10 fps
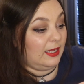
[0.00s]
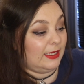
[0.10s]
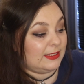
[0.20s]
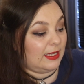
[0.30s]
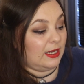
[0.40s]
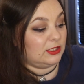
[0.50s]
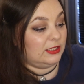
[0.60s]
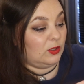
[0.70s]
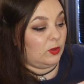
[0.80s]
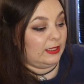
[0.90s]
It's
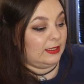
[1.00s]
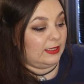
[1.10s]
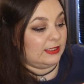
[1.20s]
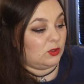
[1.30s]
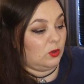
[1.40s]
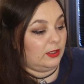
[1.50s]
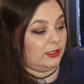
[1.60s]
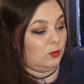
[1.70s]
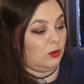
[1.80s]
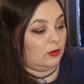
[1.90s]
actually quite a nice
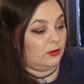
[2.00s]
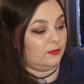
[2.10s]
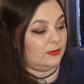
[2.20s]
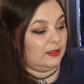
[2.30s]
quality one.